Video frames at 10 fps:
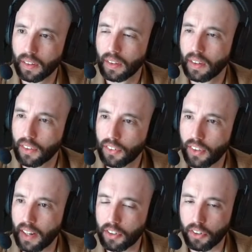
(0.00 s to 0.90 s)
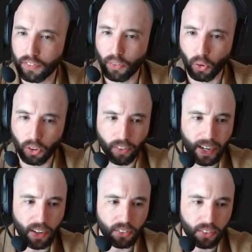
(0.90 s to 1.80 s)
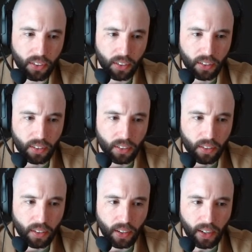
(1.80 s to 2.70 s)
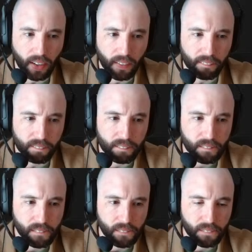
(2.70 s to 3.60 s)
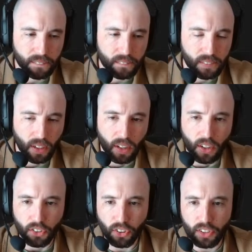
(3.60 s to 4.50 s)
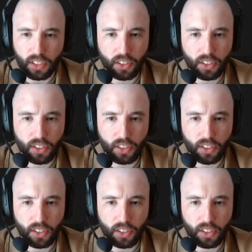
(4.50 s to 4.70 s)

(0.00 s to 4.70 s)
set it to foreground. Slindy,